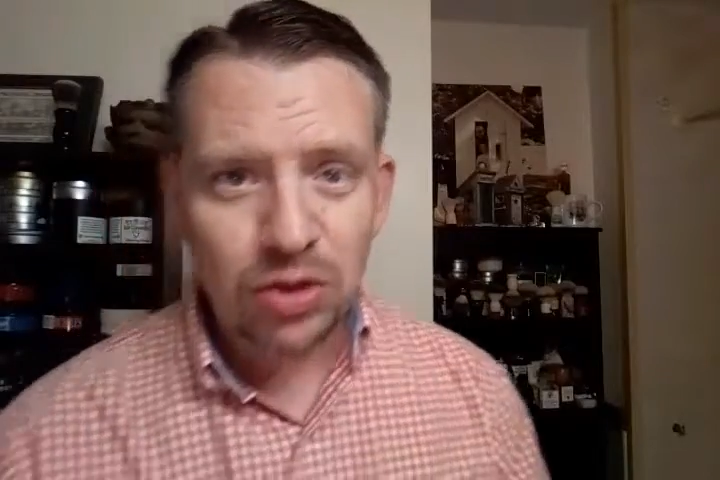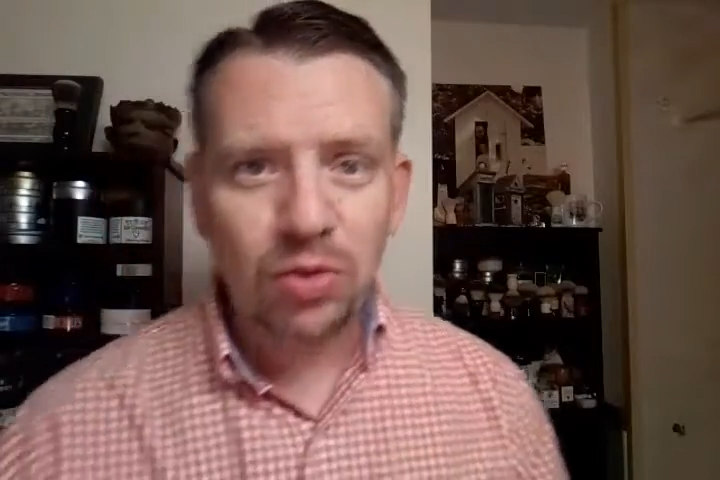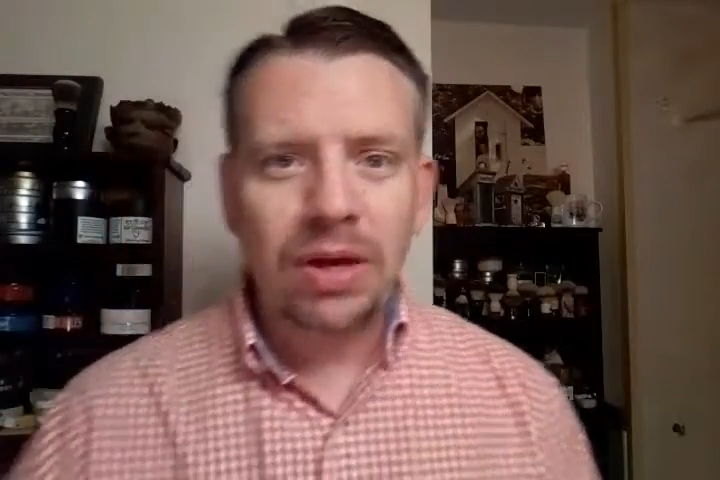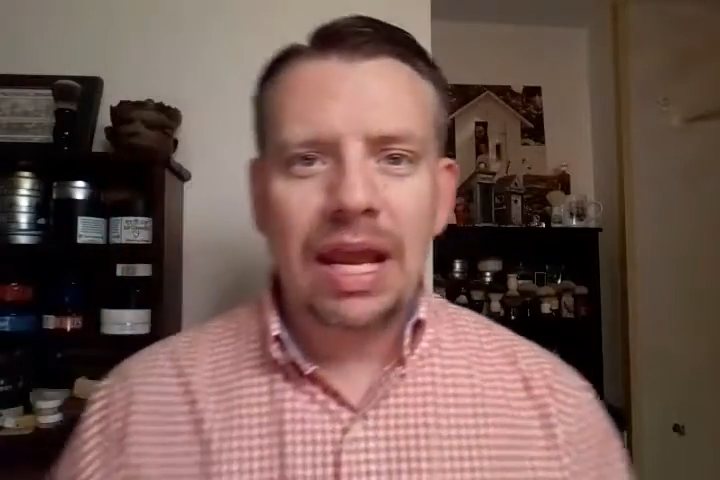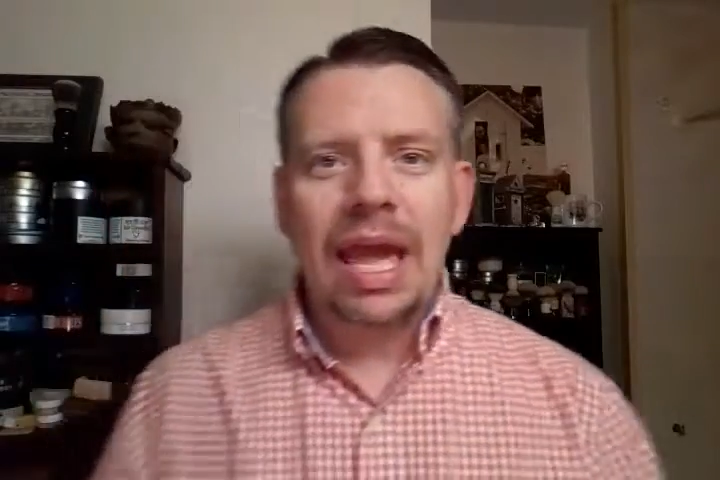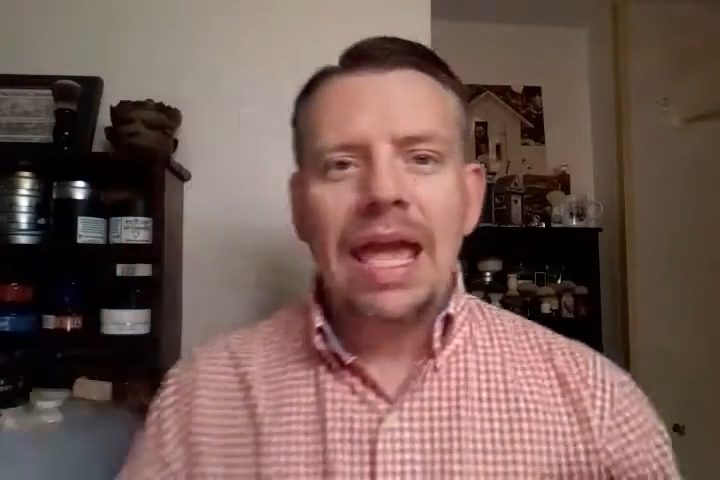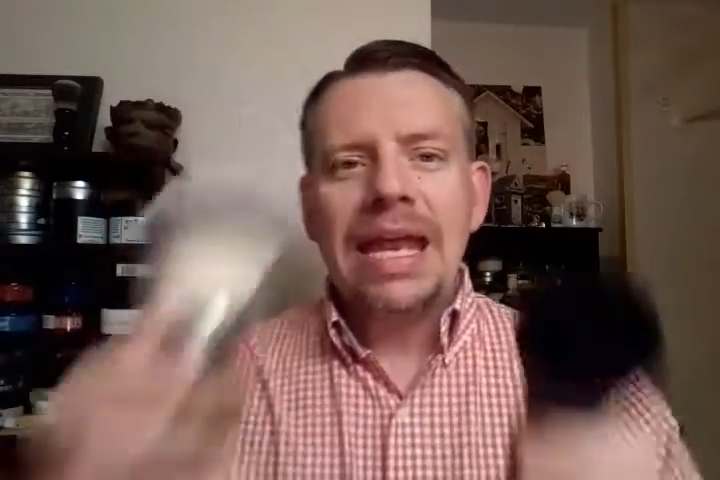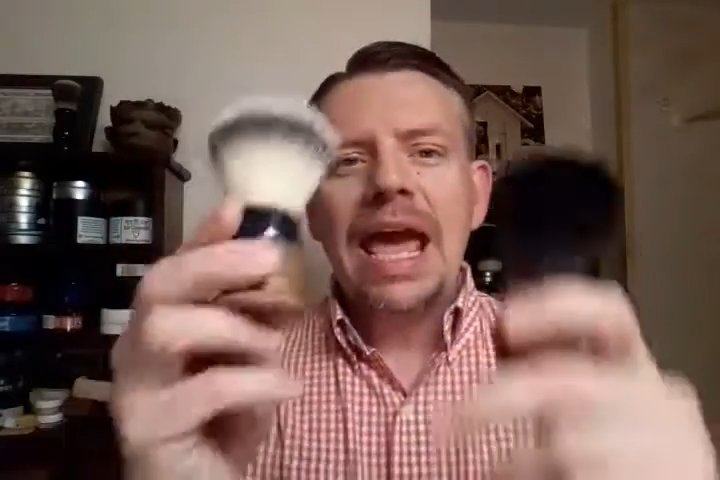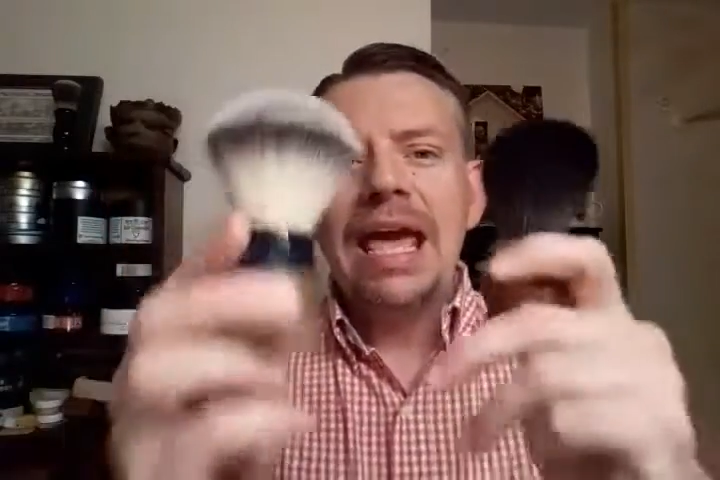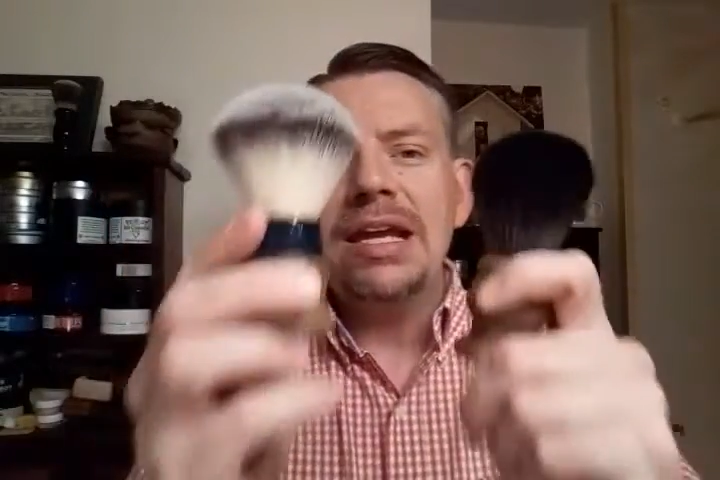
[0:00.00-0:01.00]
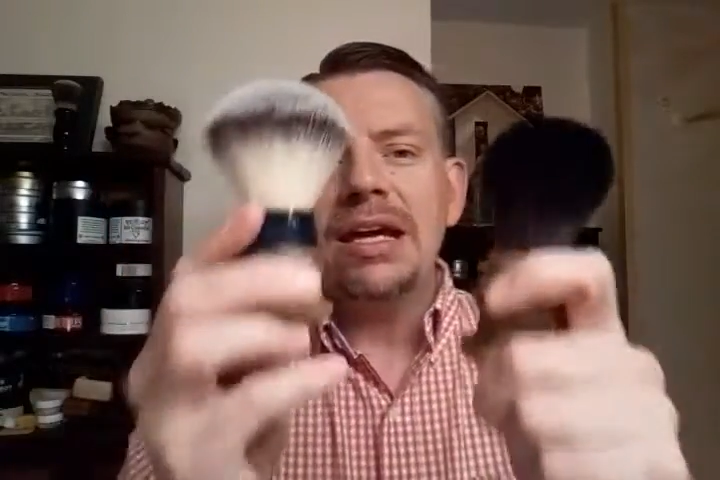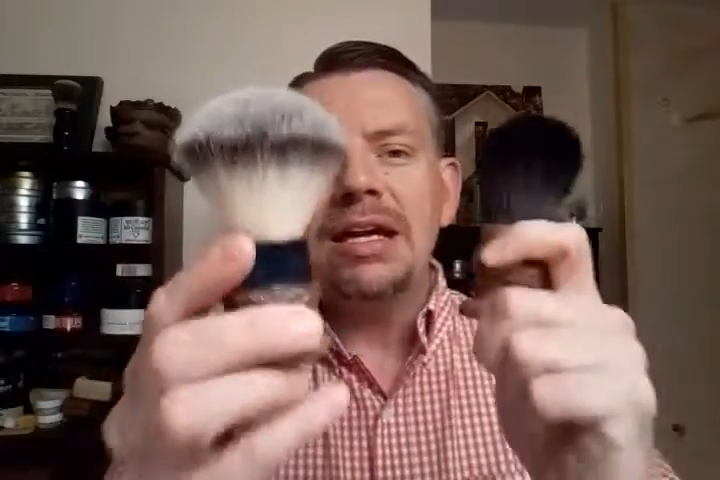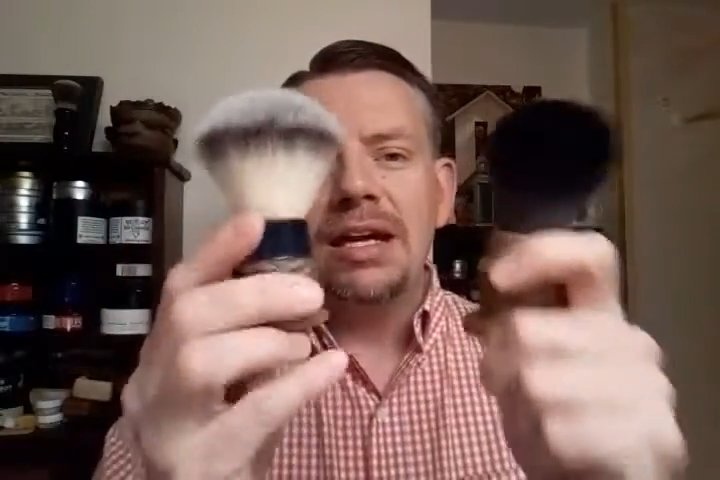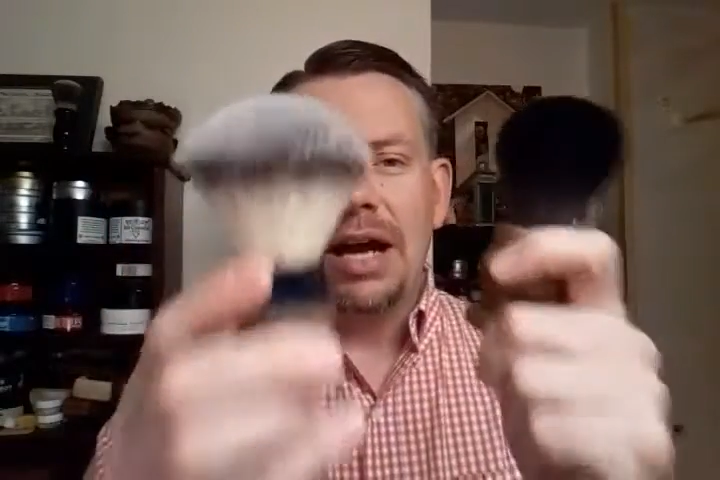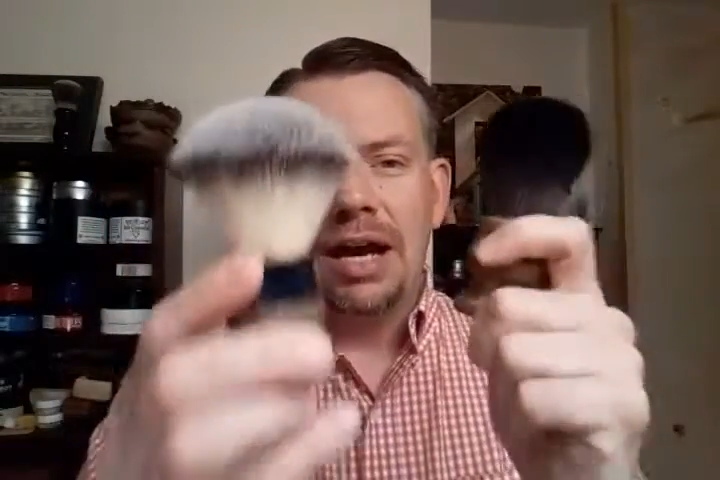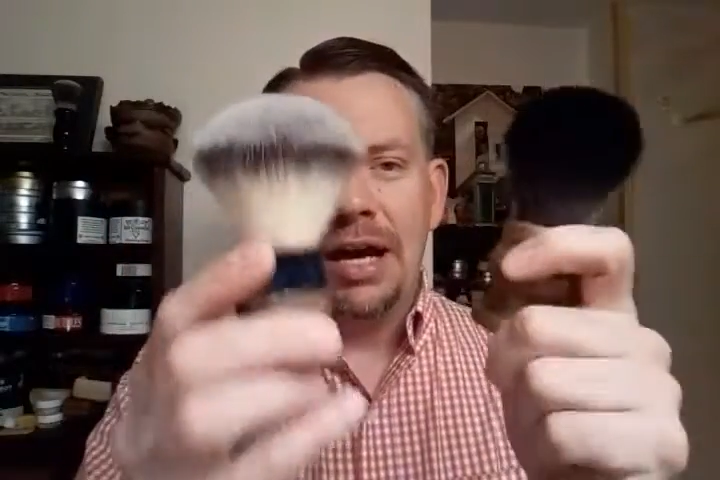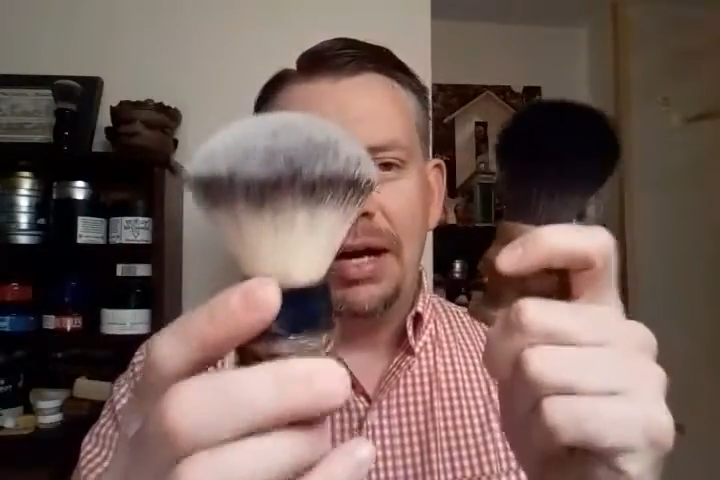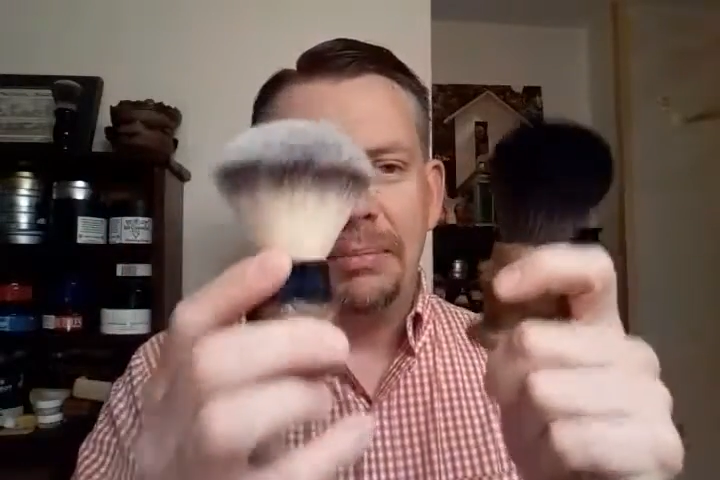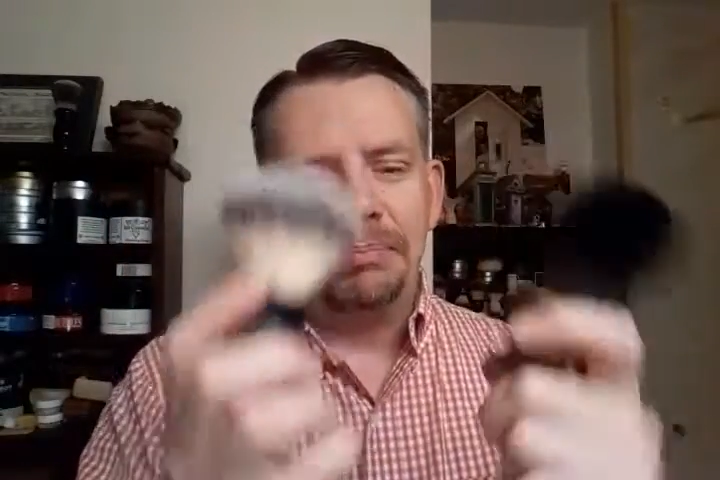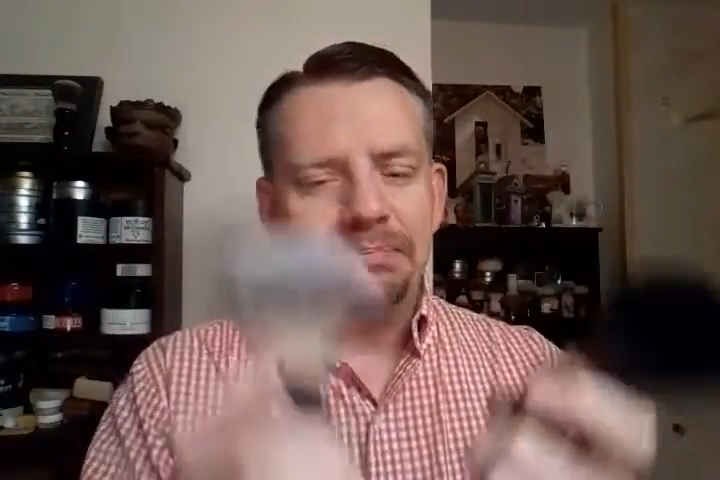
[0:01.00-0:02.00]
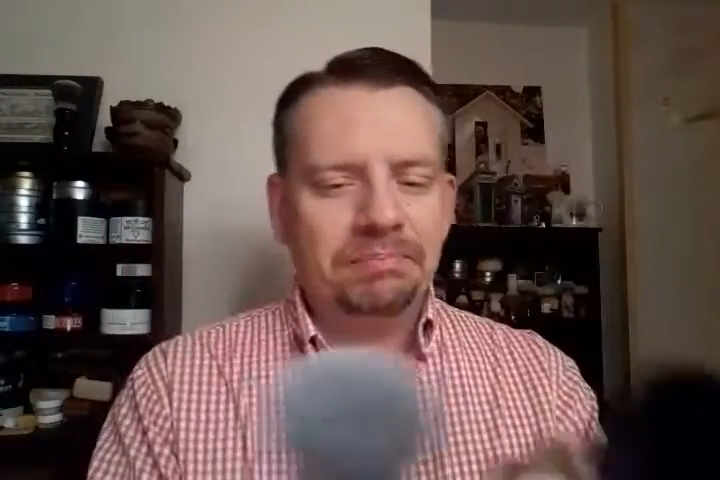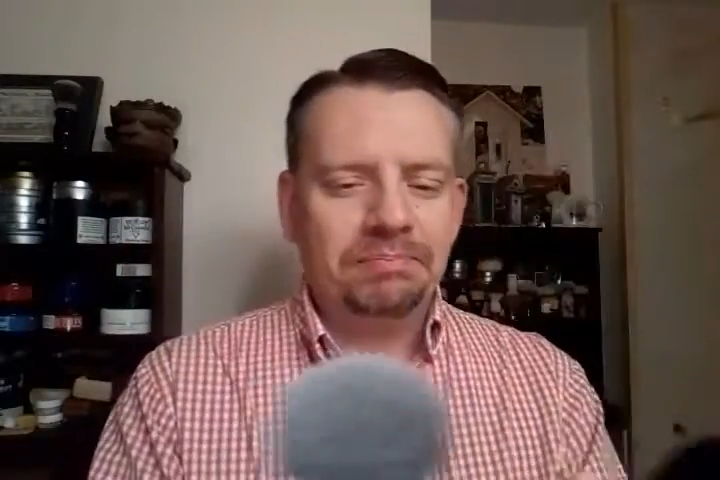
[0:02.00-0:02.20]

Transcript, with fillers: doing a head-to-head um,